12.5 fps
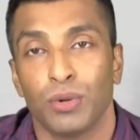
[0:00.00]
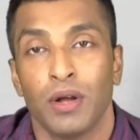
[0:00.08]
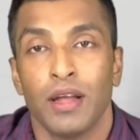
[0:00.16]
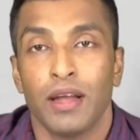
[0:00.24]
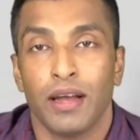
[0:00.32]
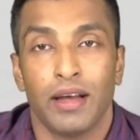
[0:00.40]

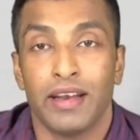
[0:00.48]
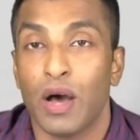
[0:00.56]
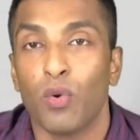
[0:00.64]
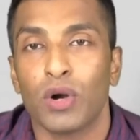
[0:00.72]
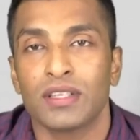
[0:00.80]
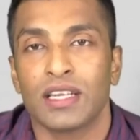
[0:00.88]
So
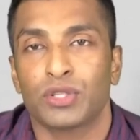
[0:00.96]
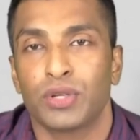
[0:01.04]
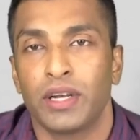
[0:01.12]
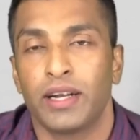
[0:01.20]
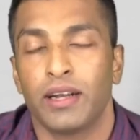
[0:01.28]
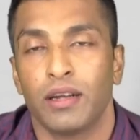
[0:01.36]
now what is
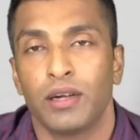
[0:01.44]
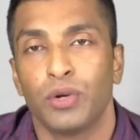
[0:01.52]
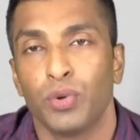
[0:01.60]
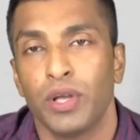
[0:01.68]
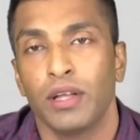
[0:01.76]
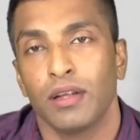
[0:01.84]
actually
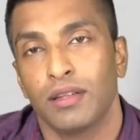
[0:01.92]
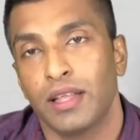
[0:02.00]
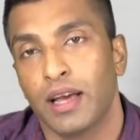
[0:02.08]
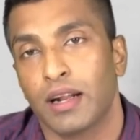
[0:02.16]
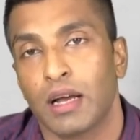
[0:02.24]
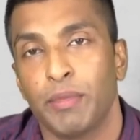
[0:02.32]
doing,
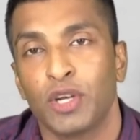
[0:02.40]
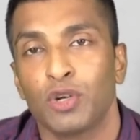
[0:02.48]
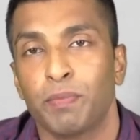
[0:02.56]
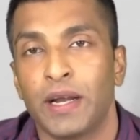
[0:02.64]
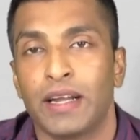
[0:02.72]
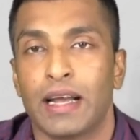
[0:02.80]
they are
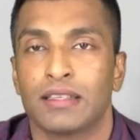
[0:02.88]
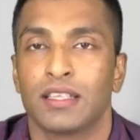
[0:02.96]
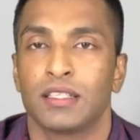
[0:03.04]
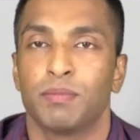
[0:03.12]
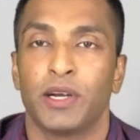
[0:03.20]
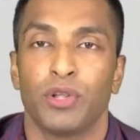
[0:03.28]
coming to pay
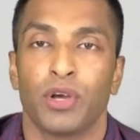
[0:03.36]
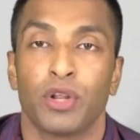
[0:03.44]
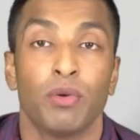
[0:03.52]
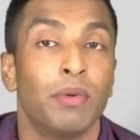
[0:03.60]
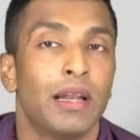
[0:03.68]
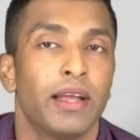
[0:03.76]
taxes, but
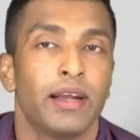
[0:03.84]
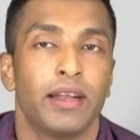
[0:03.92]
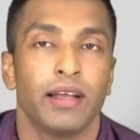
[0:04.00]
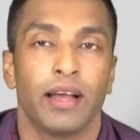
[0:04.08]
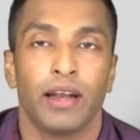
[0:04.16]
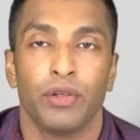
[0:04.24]
you're
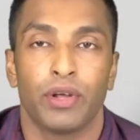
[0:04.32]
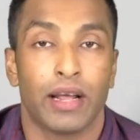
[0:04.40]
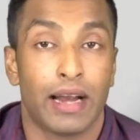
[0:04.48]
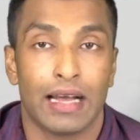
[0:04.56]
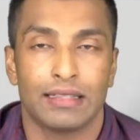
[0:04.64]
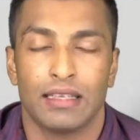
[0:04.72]
humiliating and
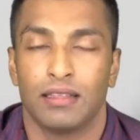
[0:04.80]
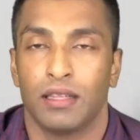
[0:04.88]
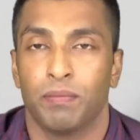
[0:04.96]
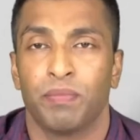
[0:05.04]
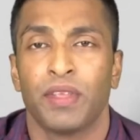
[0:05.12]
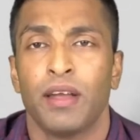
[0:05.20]
you're
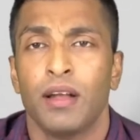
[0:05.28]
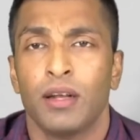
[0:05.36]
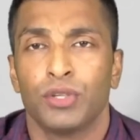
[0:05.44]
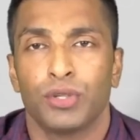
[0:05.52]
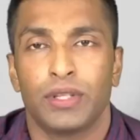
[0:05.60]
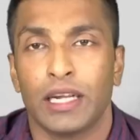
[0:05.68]
harassing them.
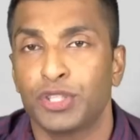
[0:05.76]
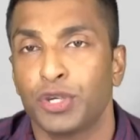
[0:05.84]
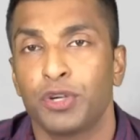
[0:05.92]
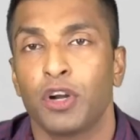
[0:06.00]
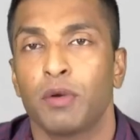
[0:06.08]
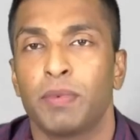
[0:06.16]
So
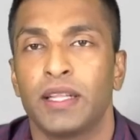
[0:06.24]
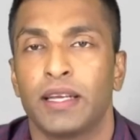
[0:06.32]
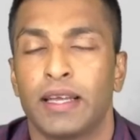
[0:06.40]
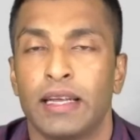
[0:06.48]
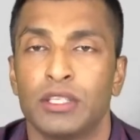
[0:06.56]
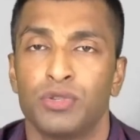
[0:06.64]
that should not
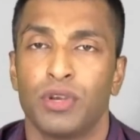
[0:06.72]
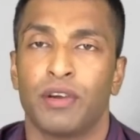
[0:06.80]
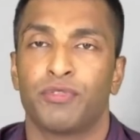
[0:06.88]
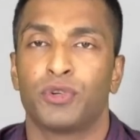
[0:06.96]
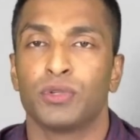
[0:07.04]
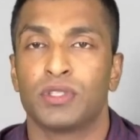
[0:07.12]
be the
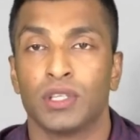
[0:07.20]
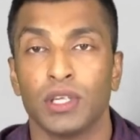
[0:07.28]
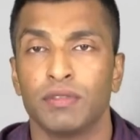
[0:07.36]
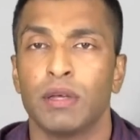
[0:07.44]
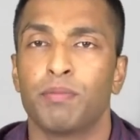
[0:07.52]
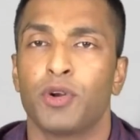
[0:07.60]
case. You have to
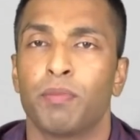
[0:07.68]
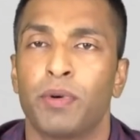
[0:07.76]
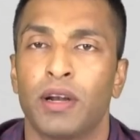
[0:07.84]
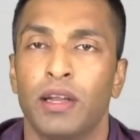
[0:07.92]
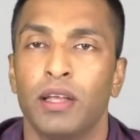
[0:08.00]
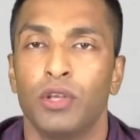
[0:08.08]
serve them
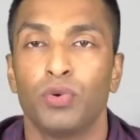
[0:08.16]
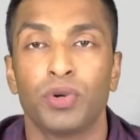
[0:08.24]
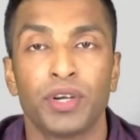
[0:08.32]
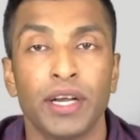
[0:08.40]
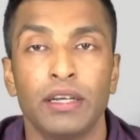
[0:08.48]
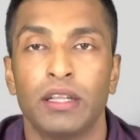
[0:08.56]
properly.
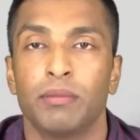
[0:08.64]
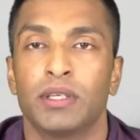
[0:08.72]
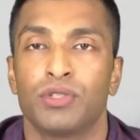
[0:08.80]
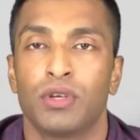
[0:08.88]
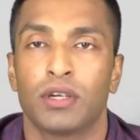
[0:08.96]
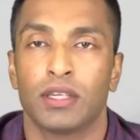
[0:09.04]
You treat
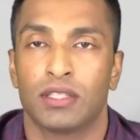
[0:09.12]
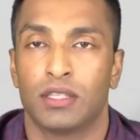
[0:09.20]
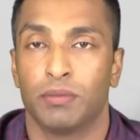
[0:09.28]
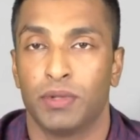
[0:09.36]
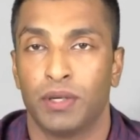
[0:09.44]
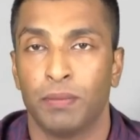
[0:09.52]
them as your
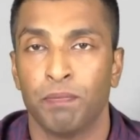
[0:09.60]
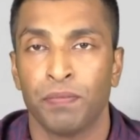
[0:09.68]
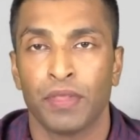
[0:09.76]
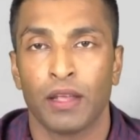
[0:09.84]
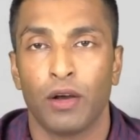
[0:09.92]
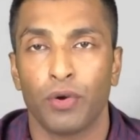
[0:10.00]
customer.
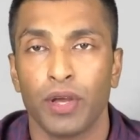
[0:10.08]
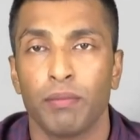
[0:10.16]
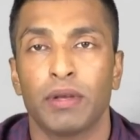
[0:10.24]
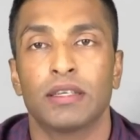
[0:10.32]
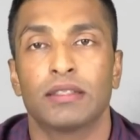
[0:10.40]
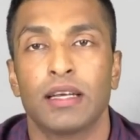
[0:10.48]

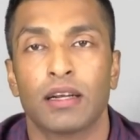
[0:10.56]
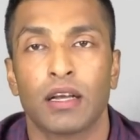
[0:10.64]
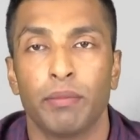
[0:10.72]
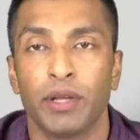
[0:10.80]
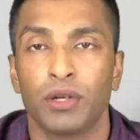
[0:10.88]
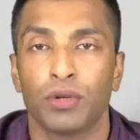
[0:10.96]
Okay, because
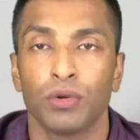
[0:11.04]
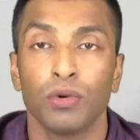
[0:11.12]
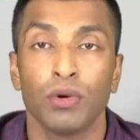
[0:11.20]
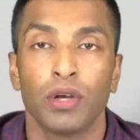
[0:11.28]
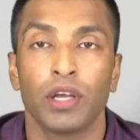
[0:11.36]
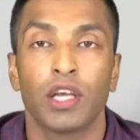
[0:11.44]
they are coming
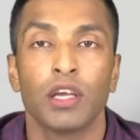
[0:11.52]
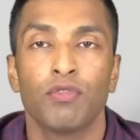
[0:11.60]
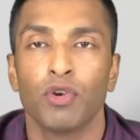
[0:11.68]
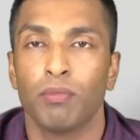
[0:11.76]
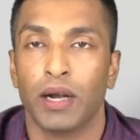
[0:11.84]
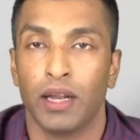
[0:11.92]
to
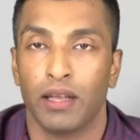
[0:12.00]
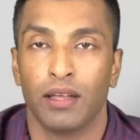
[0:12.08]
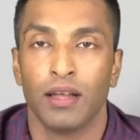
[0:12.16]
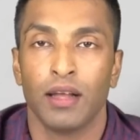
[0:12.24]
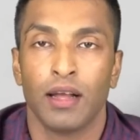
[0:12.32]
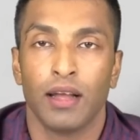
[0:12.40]
give you
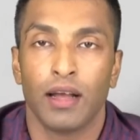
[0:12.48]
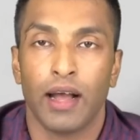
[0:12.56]
money.